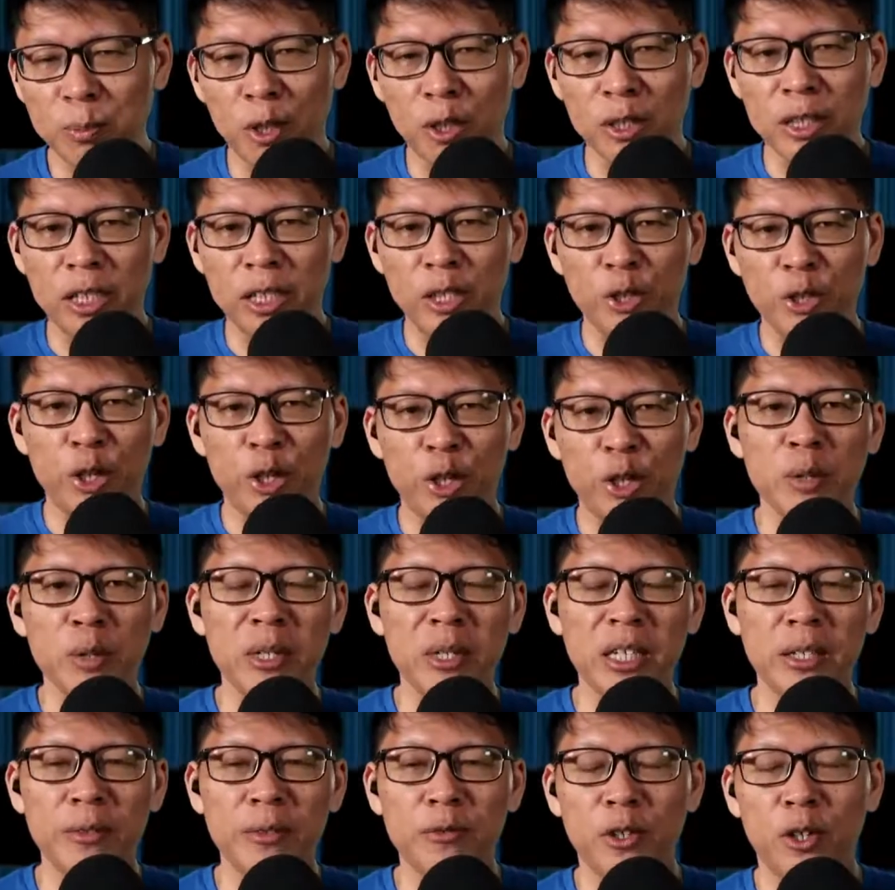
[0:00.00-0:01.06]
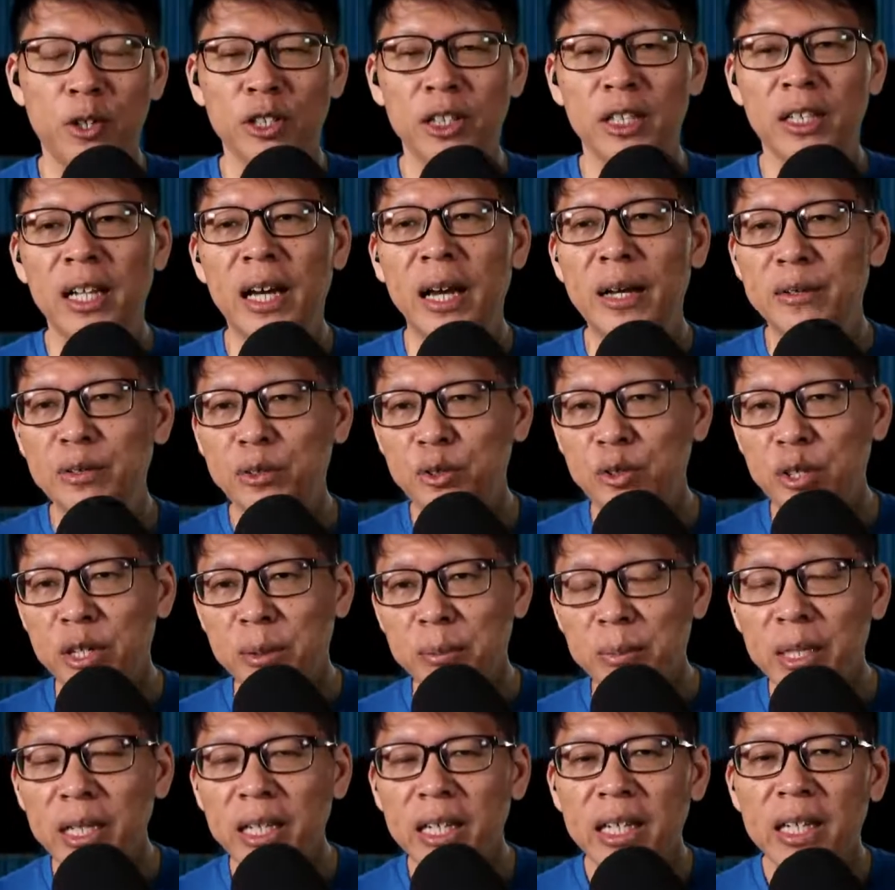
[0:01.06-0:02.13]
and join me on a live stream?
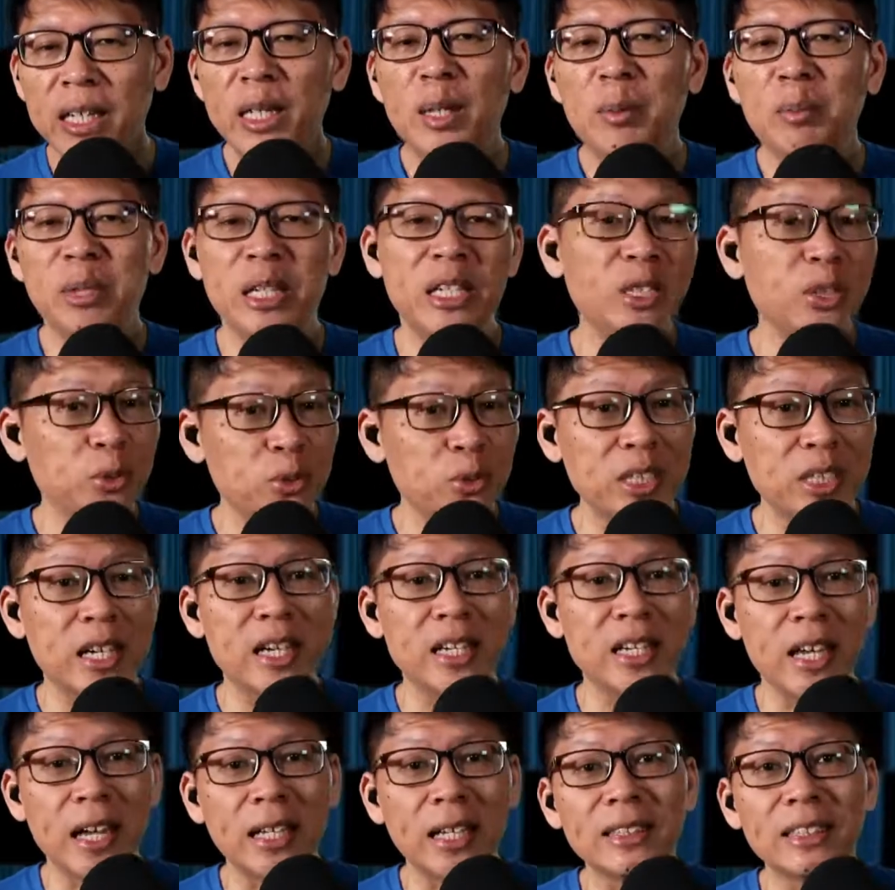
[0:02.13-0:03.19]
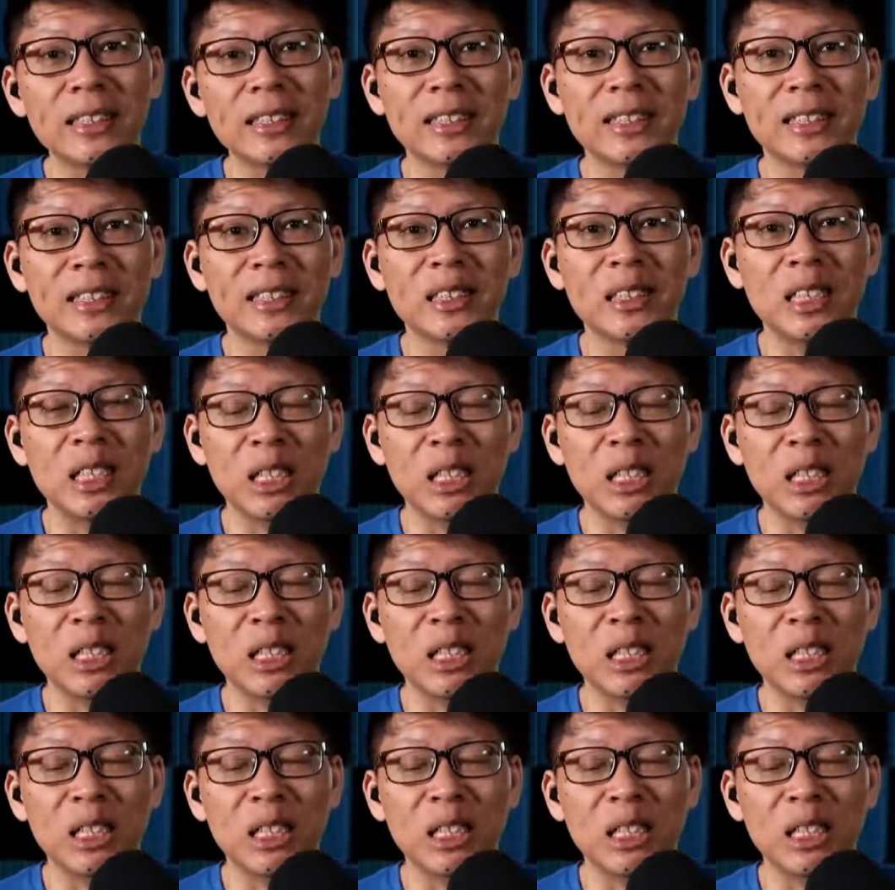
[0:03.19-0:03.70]
Please do say yes.